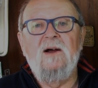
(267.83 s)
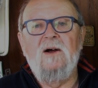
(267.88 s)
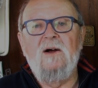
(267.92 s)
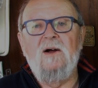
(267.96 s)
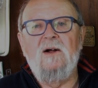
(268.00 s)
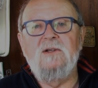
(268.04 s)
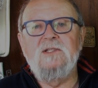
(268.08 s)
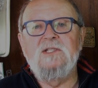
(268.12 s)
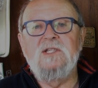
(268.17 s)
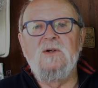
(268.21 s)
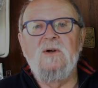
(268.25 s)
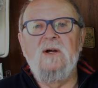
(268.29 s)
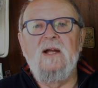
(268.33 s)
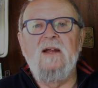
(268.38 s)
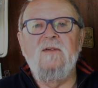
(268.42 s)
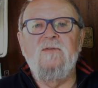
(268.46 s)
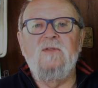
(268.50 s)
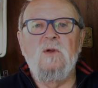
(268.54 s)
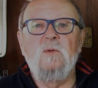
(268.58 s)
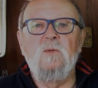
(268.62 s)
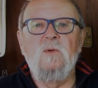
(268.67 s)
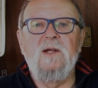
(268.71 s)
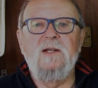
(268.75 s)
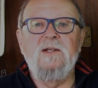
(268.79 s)
Also, if
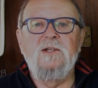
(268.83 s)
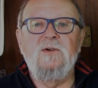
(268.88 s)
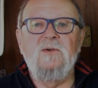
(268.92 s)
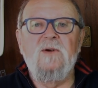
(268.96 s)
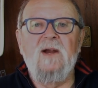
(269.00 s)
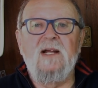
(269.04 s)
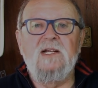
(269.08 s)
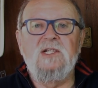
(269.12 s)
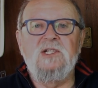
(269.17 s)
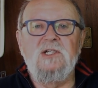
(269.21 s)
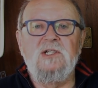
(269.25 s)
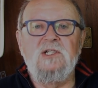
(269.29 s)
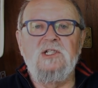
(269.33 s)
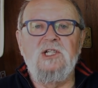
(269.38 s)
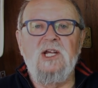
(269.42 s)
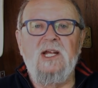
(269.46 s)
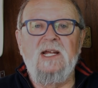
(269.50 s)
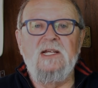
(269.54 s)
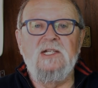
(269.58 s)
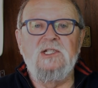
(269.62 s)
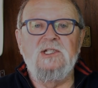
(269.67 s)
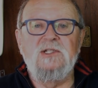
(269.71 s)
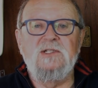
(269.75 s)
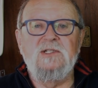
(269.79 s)
the wind direction
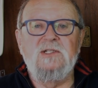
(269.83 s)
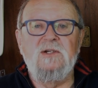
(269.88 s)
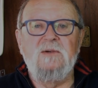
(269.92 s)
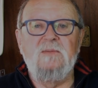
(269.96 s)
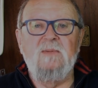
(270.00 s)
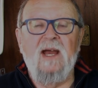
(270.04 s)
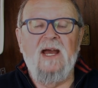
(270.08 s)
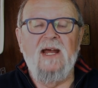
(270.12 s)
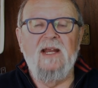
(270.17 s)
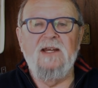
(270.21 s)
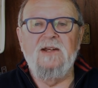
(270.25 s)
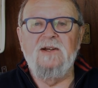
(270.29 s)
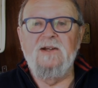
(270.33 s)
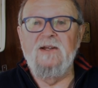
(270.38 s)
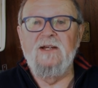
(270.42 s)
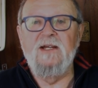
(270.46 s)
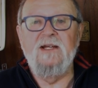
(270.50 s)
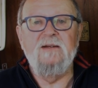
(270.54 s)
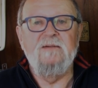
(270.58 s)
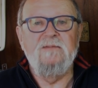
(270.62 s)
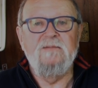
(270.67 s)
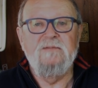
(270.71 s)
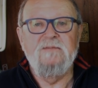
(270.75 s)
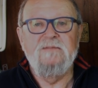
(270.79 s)
changes
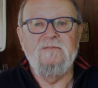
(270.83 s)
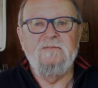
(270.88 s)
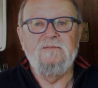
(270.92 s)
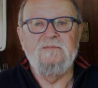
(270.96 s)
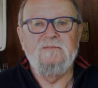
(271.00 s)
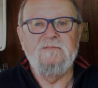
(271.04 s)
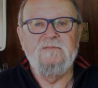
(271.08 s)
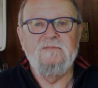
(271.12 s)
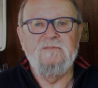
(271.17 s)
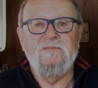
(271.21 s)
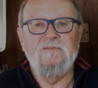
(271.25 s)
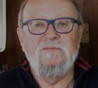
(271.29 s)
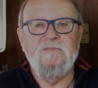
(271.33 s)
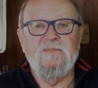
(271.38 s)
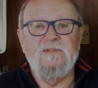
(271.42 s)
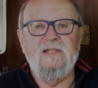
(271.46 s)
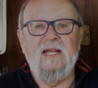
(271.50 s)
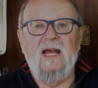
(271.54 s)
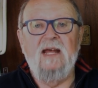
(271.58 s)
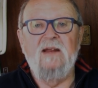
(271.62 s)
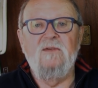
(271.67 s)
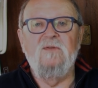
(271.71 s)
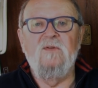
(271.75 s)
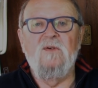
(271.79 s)
dramatically,
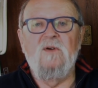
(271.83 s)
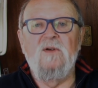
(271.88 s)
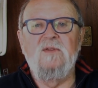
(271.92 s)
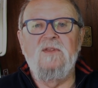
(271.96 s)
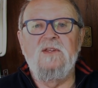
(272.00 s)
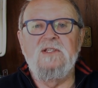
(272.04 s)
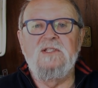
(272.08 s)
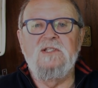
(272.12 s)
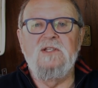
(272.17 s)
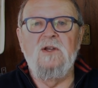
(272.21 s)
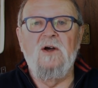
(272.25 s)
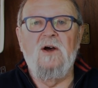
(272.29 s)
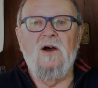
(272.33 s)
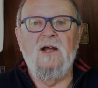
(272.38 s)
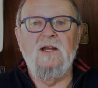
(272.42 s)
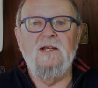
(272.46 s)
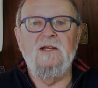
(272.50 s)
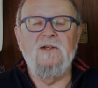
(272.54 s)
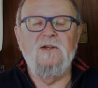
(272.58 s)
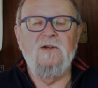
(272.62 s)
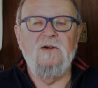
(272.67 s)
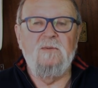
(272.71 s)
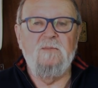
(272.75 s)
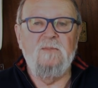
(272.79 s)
Danforth is not
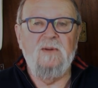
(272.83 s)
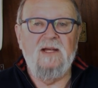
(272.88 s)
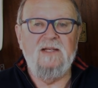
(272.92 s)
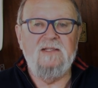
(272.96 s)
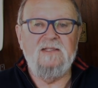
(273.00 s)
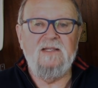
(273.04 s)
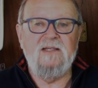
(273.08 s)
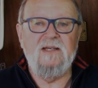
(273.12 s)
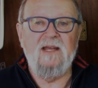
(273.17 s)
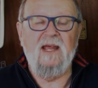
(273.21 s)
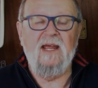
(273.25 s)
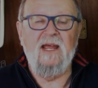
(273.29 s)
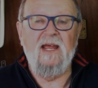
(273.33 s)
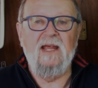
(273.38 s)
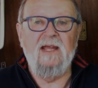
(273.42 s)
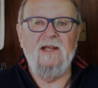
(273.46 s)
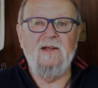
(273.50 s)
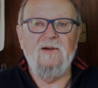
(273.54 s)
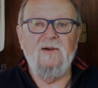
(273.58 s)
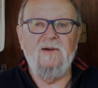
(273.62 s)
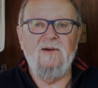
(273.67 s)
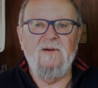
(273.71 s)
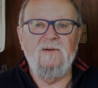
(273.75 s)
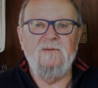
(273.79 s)
your best
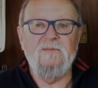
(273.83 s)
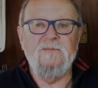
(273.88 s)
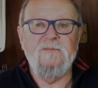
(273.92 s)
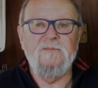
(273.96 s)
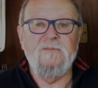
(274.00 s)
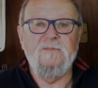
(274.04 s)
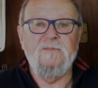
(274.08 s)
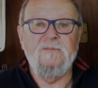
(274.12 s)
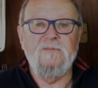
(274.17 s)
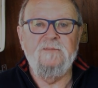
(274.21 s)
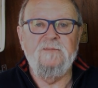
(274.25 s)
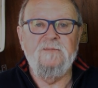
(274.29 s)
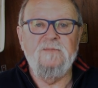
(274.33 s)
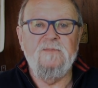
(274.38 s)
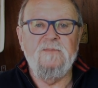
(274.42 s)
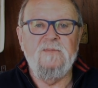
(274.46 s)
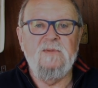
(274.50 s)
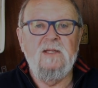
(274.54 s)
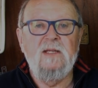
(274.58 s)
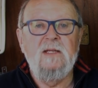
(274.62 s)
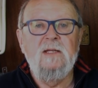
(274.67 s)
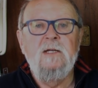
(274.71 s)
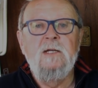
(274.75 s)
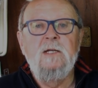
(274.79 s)
anchor.
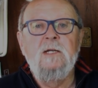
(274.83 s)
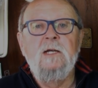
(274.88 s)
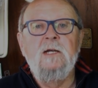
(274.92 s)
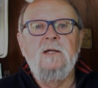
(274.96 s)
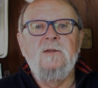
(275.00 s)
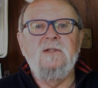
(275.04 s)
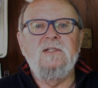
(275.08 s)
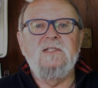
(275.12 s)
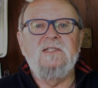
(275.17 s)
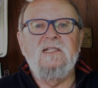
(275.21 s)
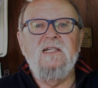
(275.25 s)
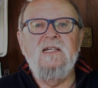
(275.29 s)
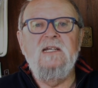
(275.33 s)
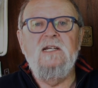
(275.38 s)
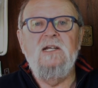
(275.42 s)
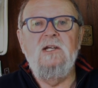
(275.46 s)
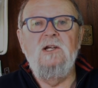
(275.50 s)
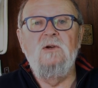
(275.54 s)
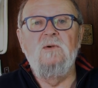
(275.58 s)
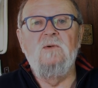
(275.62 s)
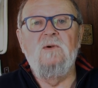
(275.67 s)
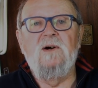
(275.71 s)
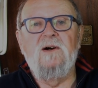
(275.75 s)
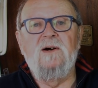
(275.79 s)
The
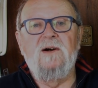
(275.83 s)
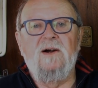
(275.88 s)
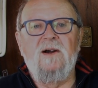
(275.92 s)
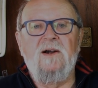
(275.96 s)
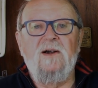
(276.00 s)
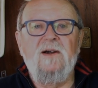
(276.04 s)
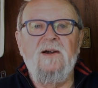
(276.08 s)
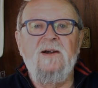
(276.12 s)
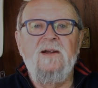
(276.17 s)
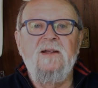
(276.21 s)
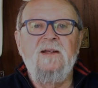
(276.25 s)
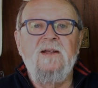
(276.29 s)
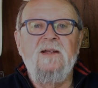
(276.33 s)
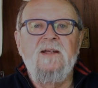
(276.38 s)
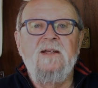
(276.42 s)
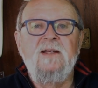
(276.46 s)
CQR